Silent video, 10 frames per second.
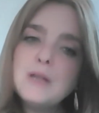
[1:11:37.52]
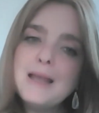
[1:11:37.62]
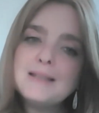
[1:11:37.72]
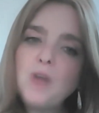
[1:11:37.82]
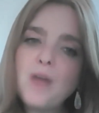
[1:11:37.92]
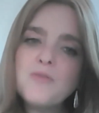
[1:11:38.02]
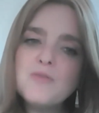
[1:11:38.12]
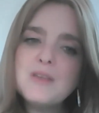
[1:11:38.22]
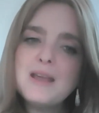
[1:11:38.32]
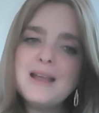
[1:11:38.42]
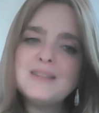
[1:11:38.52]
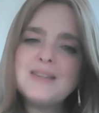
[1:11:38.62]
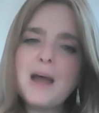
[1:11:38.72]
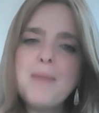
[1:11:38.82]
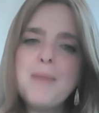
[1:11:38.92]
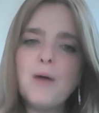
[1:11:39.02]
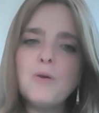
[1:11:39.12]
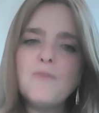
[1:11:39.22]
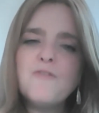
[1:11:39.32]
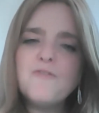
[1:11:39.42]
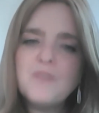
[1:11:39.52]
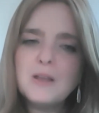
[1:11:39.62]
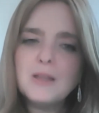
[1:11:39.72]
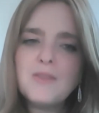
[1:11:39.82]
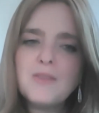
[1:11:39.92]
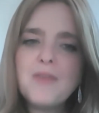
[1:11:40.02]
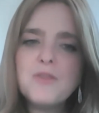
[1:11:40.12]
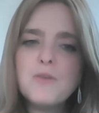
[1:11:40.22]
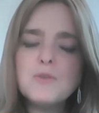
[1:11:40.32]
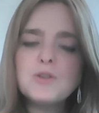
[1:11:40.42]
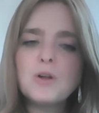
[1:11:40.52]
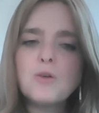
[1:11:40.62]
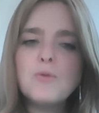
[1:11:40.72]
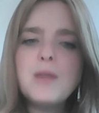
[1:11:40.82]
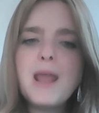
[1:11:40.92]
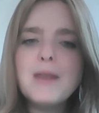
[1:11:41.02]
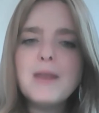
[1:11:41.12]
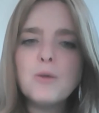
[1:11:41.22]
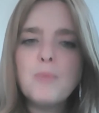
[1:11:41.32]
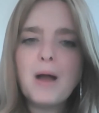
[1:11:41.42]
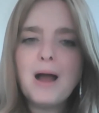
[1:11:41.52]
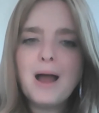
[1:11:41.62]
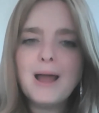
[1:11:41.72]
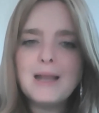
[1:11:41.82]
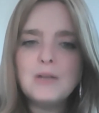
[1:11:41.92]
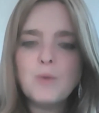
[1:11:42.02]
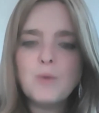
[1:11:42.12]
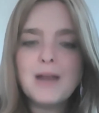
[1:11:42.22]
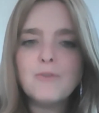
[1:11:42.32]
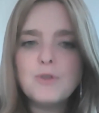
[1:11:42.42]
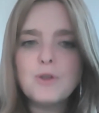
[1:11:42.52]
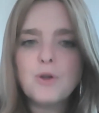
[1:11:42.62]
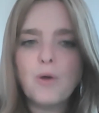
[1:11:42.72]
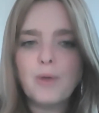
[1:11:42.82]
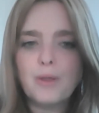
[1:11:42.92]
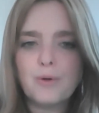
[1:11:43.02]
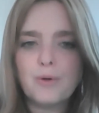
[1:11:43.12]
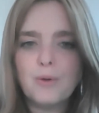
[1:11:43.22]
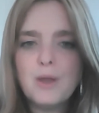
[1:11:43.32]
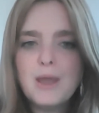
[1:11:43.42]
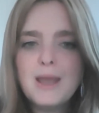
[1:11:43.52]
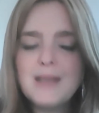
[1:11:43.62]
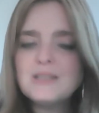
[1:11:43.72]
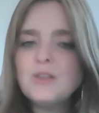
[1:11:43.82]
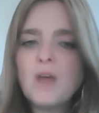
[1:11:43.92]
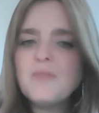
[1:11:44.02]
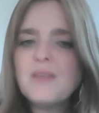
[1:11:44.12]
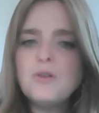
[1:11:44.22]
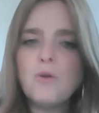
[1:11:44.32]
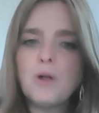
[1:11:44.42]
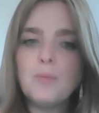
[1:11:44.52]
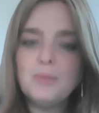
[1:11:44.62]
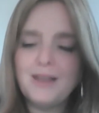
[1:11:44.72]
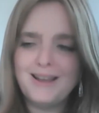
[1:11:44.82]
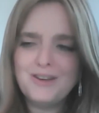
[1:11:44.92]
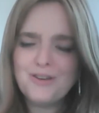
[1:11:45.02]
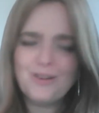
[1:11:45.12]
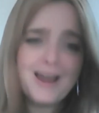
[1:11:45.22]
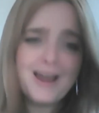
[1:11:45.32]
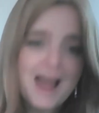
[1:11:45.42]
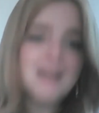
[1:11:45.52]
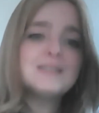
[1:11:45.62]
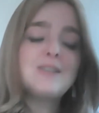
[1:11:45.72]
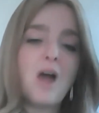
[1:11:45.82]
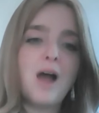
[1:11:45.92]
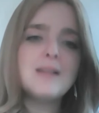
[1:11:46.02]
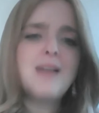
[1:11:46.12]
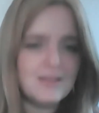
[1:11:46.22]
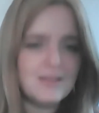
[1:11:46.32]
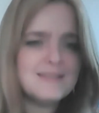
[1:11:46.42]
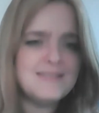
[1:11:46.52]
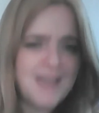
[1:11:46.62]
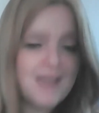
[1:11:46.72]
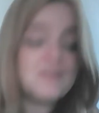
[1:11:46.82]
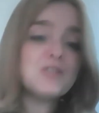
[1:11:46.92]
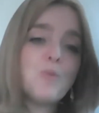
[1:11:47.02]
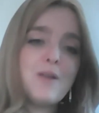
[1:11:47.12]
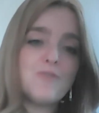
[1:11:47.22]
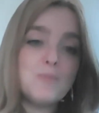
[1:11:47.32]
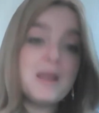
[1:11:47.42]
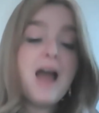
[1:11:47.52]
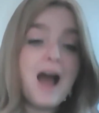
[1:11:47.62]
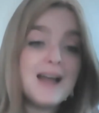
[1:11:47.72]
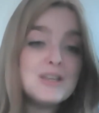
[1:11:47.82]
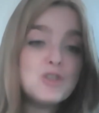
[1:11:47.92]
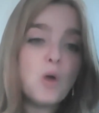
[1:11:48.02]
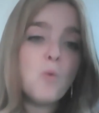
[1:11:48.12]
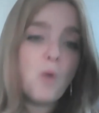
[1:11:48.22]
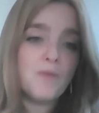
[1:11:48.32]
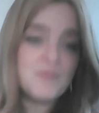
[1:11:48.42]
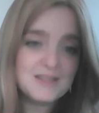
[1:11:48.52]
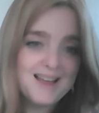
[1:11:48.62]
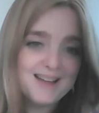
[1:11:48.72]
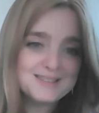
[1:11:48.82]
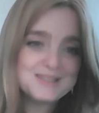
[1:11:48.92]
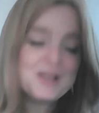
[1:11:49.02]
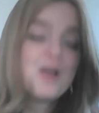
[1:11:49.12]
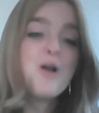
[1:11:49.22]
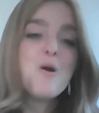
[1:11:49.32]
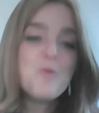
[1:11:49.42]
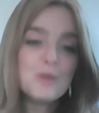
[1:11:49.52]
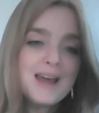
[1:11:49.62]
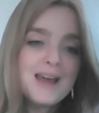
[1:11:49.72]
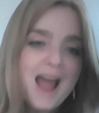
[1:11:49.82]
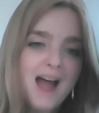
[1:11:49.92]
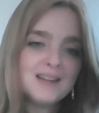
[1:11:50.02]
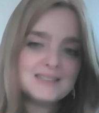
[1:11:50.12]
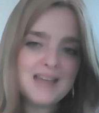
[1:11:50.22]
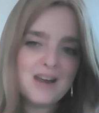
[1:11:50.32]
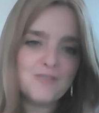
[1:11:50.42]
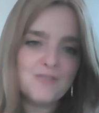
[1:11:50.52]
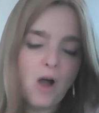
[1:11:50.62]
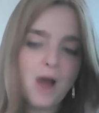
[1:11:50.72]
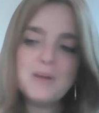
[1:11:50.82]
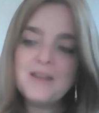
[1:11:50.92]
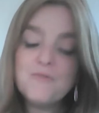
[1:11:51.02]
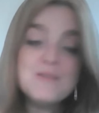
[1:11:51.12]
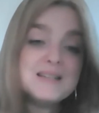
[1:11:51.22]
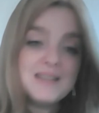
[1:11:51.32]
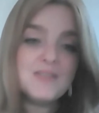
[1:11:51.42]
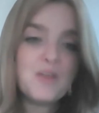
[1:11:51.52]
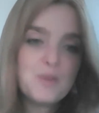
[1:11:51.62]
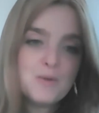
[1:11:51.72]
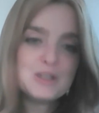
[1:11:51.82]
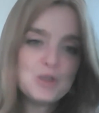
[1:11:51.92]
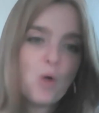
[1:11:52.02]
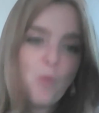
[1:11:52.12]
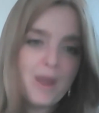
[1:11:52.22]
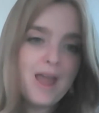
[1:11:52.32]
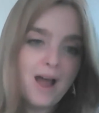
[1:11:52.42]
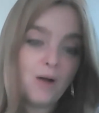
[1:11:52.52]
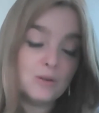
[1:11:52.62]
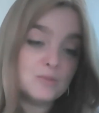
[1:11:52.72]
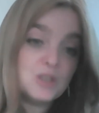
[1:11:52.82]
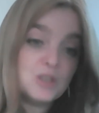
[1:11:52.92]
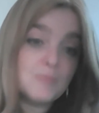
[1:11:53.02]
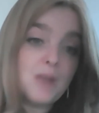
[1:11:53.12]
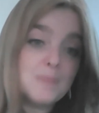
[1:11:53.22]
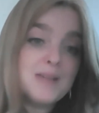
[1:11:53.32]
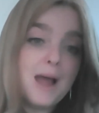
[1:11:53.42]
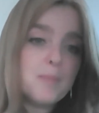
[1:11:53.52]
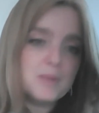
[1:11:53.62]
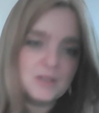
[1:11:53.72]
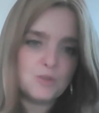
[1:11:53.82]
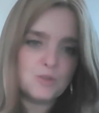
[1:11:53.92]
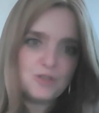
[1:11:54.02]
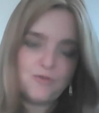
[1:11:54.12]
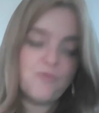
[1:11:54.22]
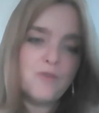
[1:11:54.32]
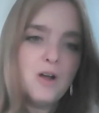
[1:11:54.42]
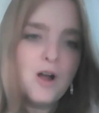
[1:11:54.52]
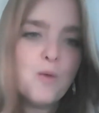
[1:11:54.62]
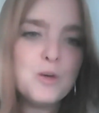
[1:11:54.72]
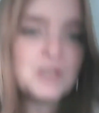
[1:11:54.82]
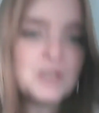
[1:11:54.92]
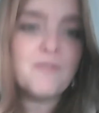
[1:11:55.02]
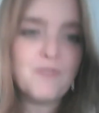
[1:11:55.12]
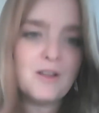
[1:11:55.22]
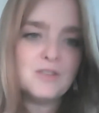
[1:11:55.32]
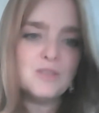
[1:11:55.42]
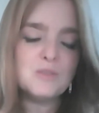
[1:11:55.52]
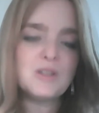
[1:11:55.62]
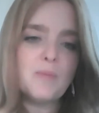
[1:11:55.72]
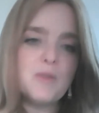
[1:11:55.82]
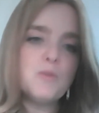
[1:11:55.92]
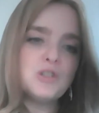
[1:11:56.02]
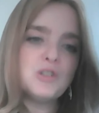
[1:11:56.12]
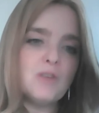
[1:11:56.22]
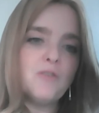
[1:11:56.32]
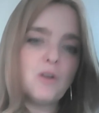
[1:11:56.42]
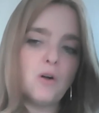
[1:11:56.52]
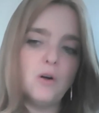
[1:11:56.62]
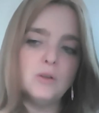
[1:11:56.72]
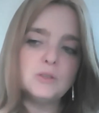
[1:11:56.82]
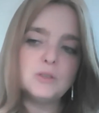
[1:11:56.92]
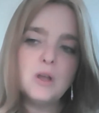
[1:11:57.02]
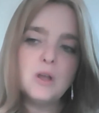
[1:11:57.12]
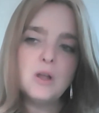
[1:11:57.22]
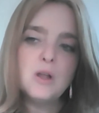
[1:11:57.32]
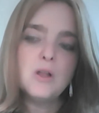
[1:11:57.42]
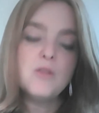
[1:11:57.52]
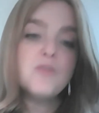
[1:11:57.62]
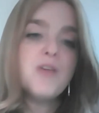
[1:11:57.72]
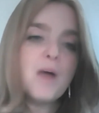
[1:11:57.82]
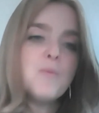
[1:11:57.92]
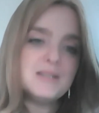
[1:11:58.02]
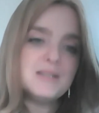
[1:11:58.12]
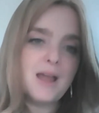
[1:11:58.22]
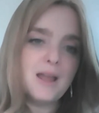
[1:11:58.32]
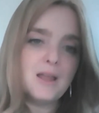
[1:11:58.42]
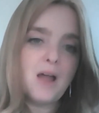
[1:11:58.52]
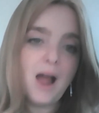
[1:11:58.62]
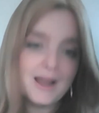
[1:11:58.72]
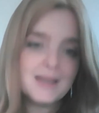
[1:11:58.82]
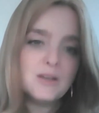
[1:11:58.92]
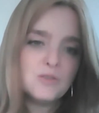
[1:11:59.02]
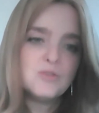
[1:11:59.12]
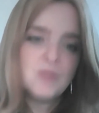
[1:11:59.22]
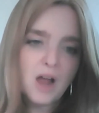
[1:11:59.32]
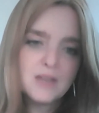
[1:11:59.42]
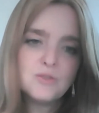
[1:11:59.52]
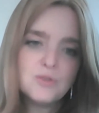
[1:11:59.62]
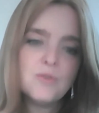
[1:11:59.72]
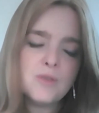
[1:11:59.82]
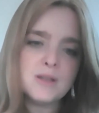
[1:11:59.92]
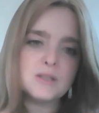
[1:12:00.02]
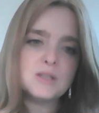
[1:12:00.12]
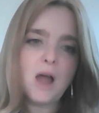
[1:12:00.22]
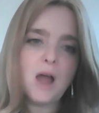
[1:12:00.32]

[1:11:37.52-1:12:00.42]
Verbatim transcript: It's not. It's about feeling that there is a creator behind whatever you're going through. It's not that you don't complain. You're allowed to ask God, God, listen, take this away from me. I don't want this test. We're allowed to ask that of God, but if we see that there is no way out, which sometimes happens, we're just we're just confronted with something which is difficult, then we say, I can I can do this.